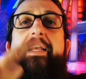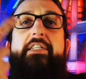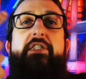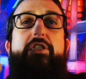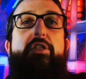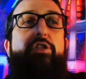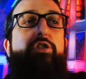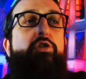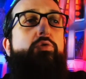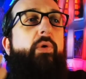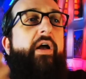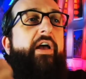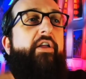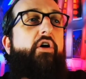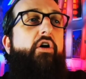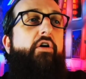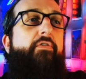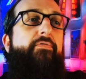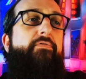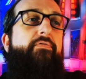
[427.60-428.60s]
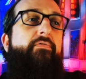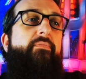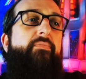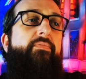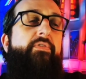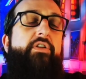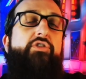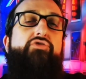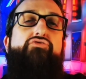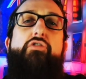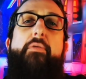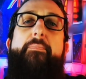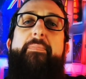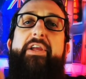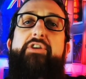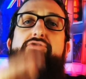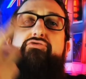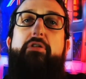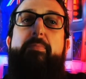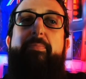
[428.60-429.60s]
the sweat off.
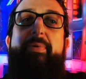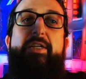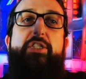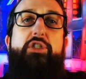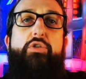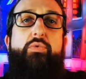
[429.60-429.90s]
Drippy, drippy sweat.